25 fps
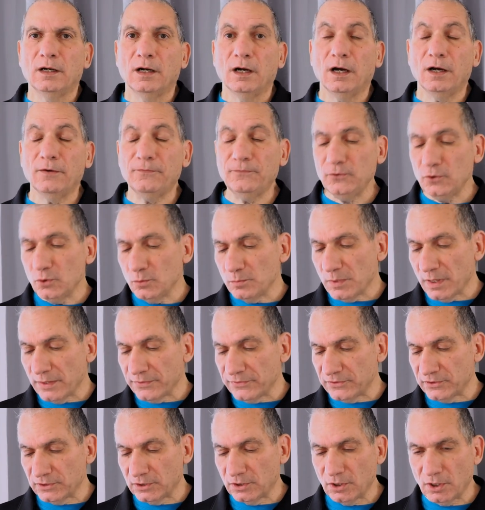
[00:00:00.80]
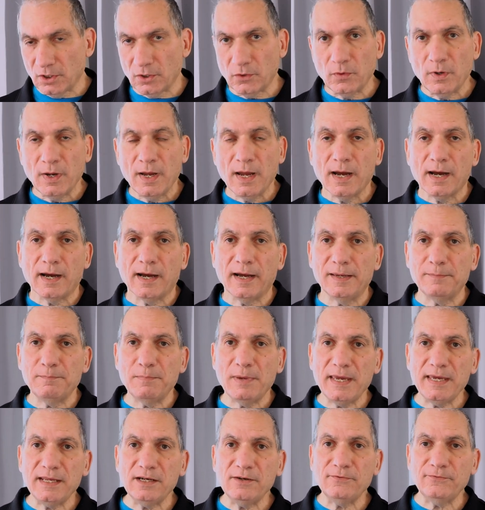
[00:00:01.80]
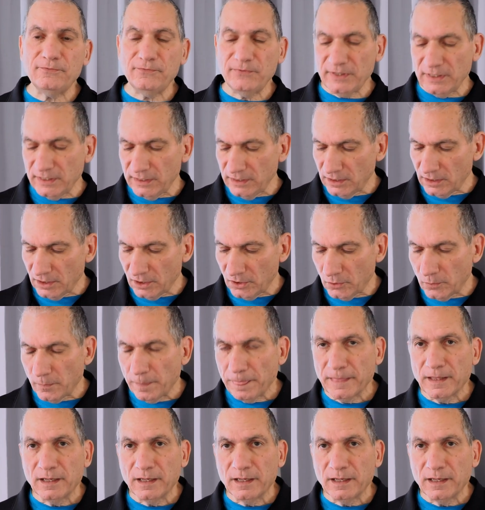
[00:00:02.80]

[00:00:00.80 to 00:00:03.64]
A few months ago, I made a video